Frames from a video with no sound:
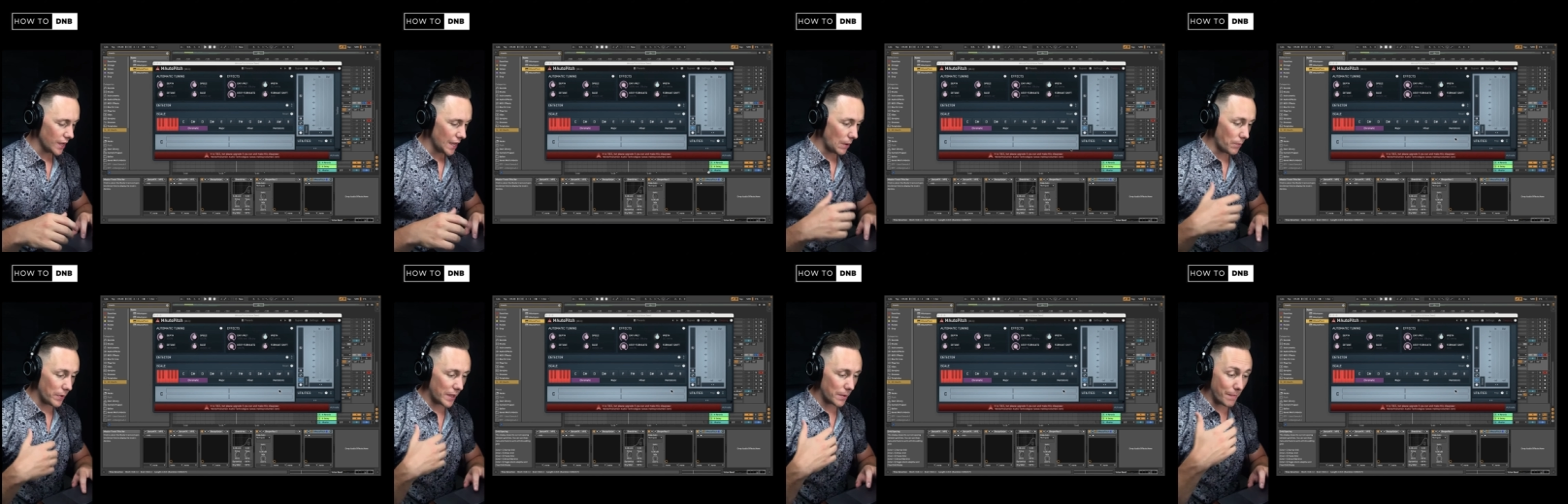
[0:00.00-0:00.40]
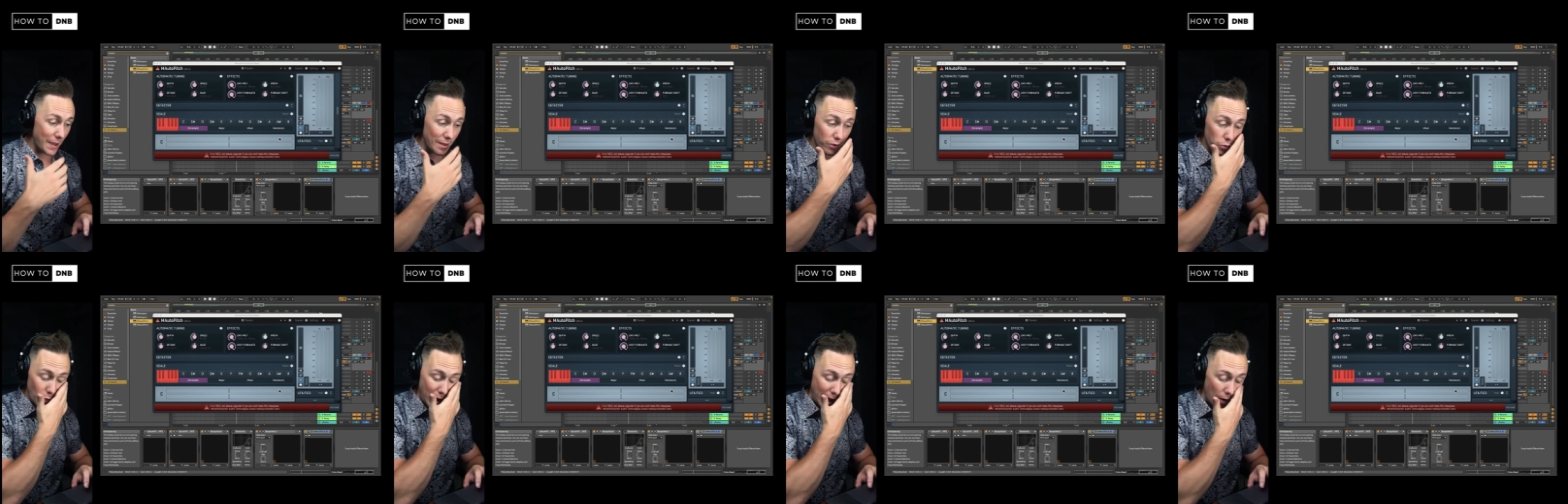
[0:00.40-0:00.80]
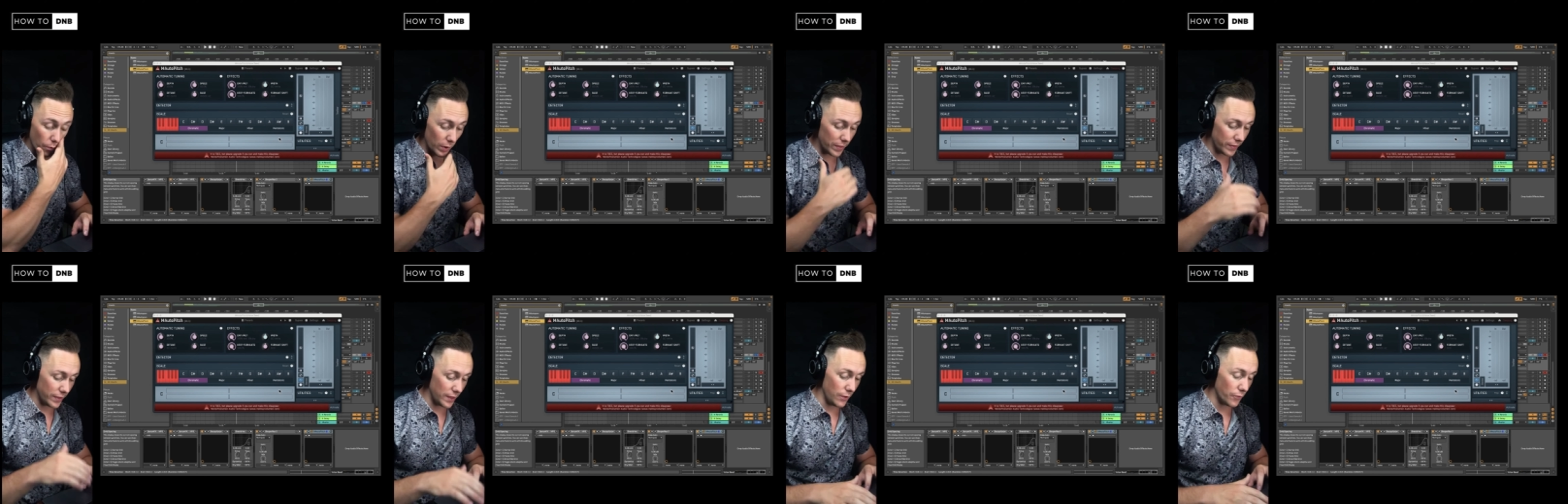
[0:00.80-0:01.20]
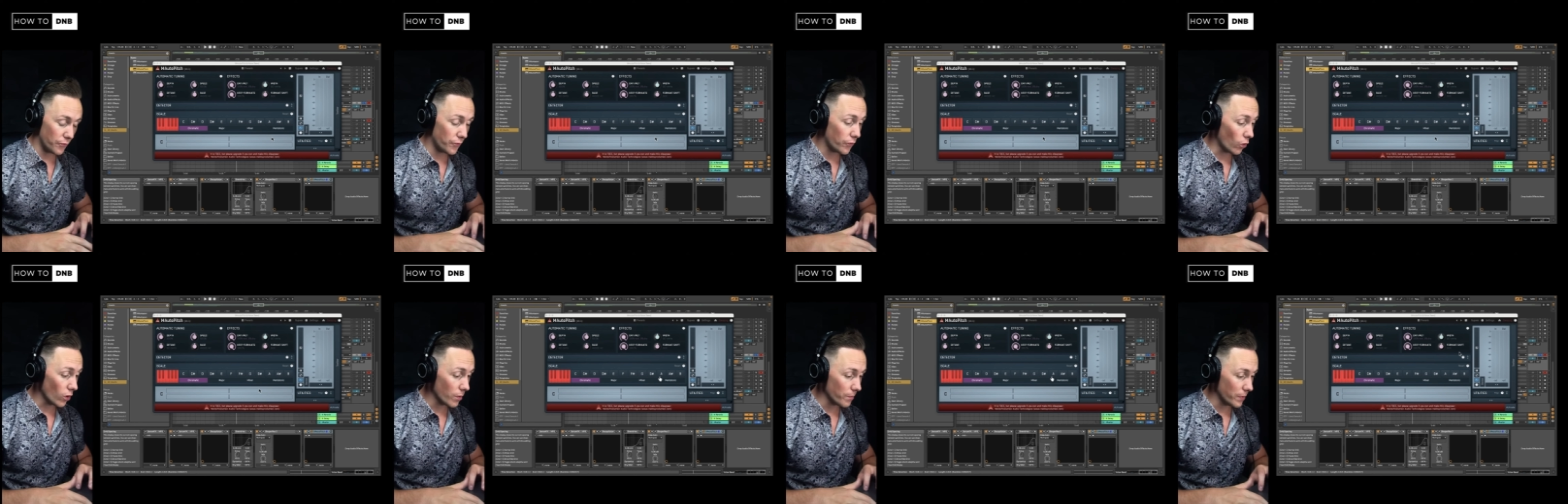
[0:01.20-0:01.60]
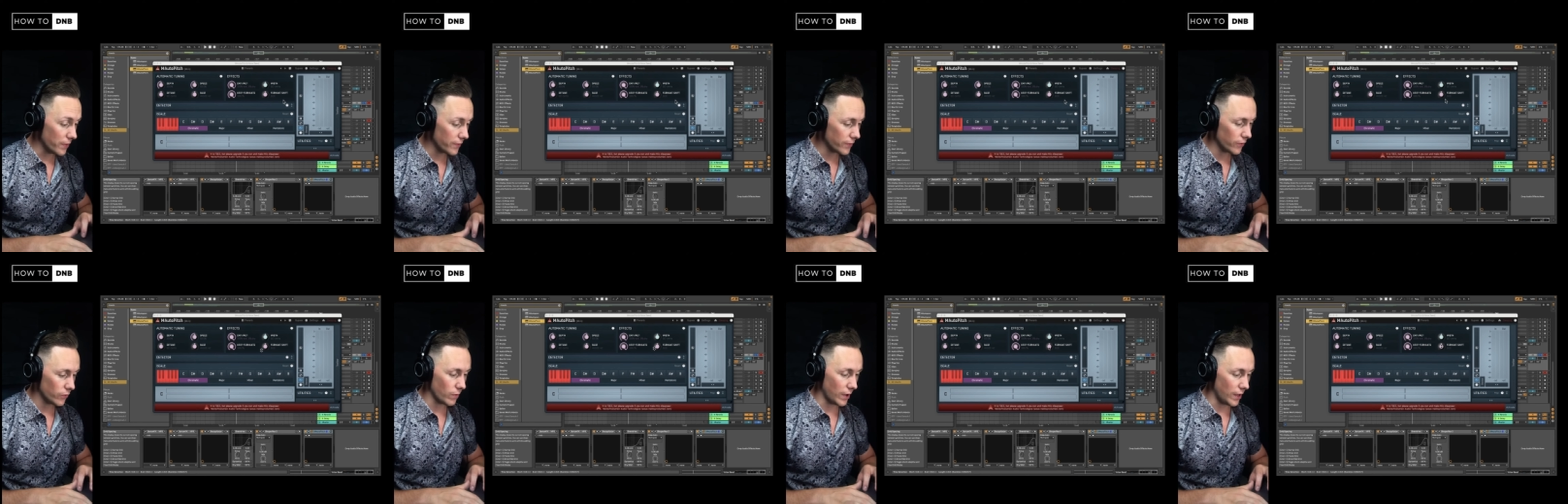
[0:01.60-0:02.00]
and we can mess around with the
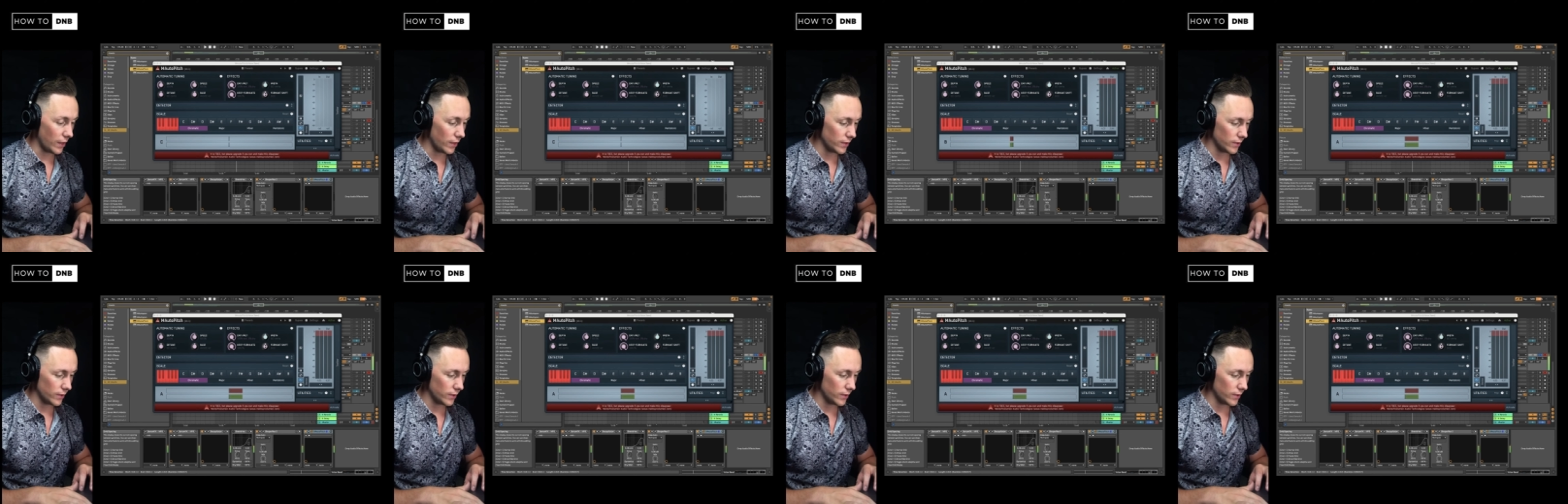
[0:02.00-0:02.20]
formants as well.